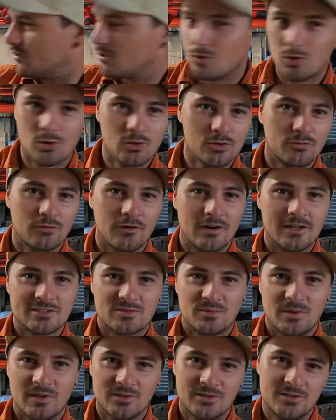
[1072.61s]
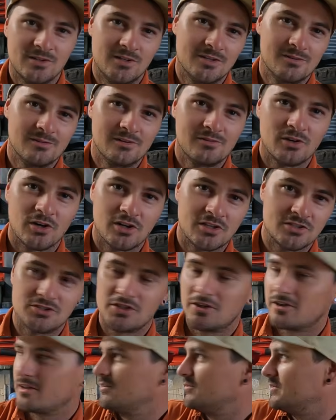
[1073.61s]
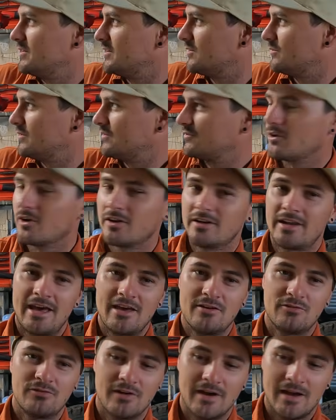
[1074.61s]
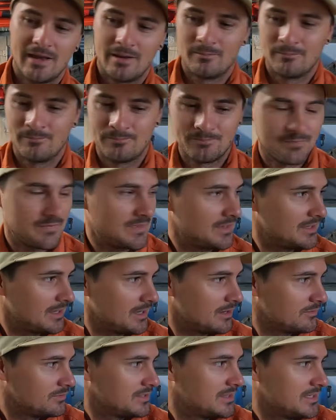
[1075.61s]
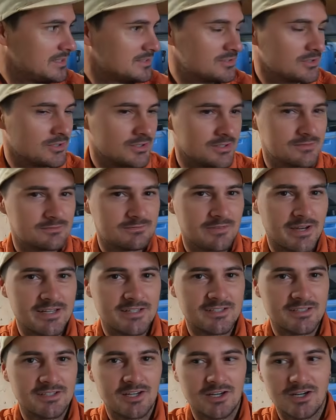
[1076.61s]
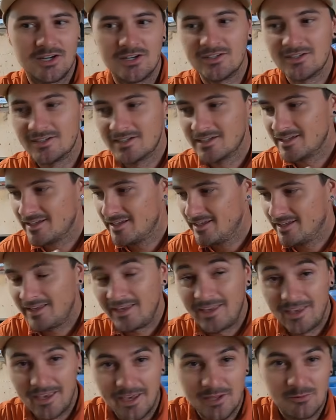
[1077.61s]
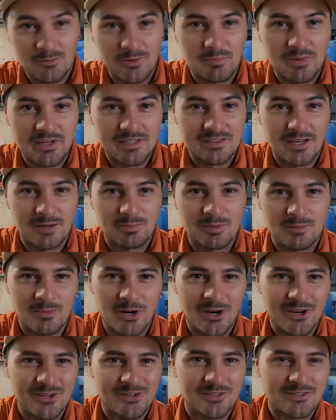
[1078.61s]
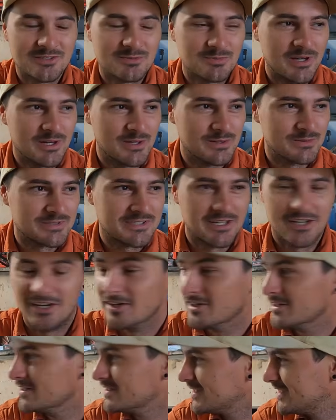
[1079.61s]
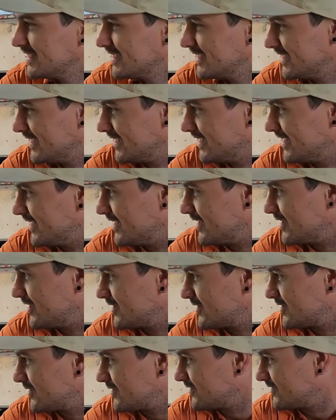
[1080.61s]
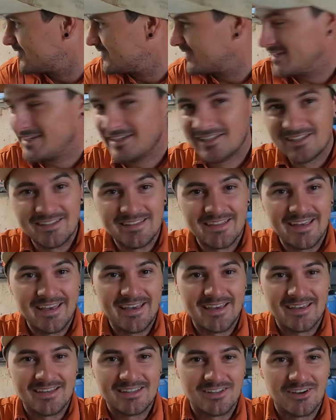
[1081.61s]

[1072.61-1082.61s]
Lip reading: All the fronts welded on, we've got a jockey wheel, we've got an A-frame. Everything's on, ready to go. And we picked up a motor as well, so we're nearly there.